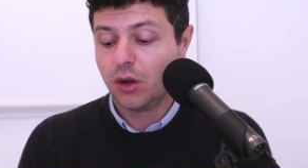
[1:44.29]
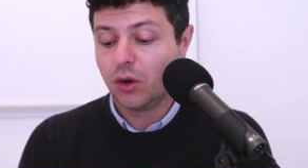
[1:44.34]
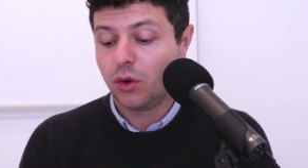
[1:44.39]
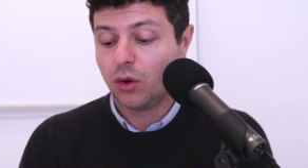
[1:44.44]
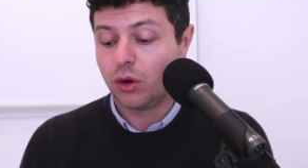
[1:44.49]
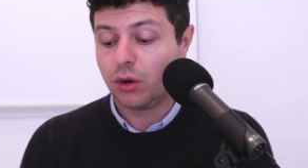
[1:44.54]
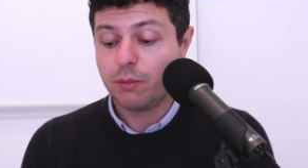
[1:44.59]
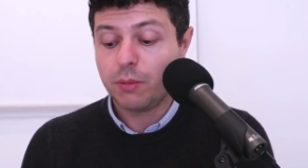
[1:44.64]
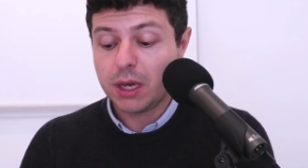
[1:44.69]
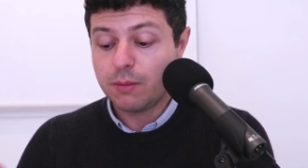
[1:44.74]

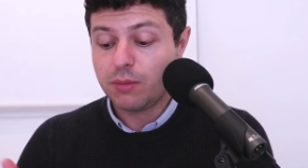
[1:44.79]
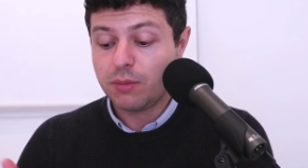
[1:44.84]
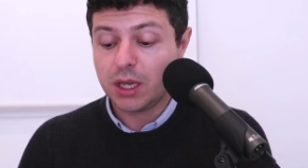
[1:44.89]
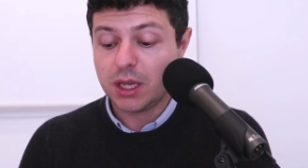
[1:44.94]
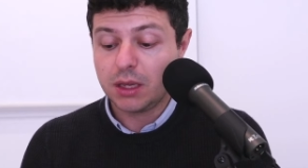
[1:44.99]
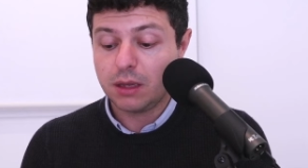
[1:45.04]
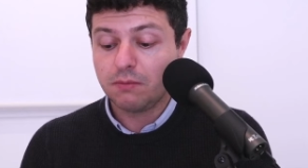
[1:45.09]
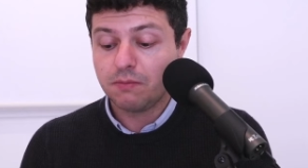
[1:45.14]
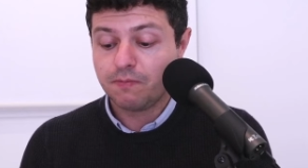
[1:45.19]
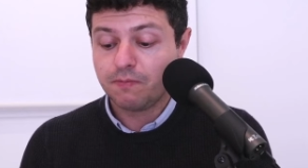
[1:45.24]
or
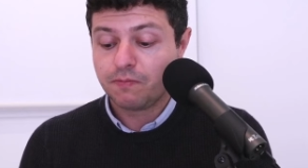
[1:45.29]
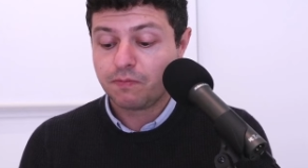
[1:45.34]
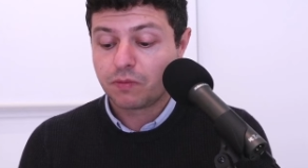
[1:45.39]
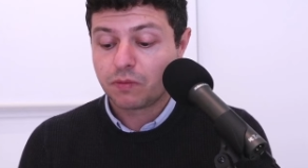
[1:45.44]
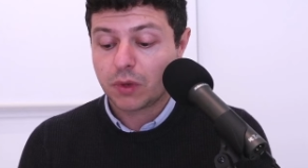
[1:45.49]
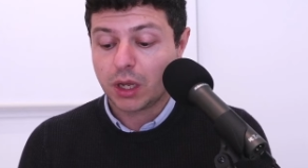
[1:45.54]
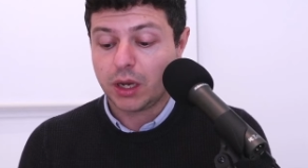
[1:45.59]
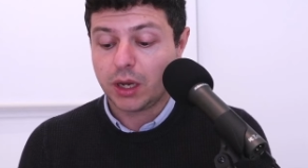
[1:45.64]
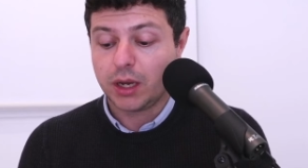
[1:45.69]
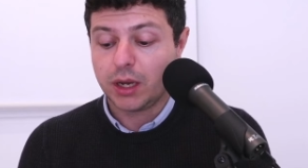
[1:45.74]
maybe
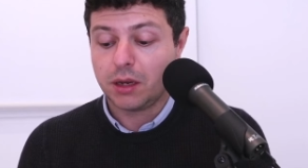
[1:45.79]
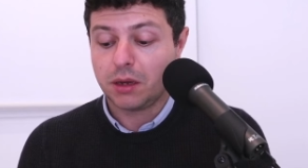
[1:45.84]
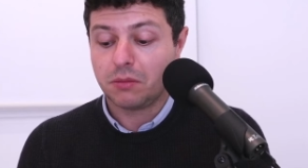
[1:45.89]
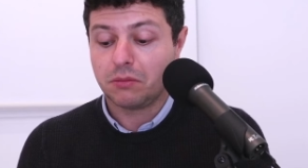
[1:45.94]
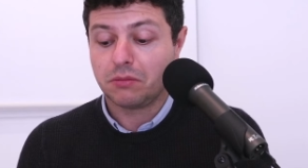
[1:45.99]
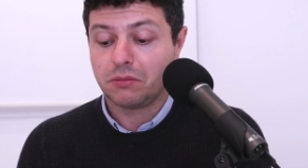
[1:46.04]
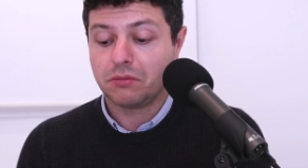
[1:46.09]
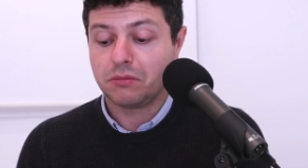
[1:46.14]
um,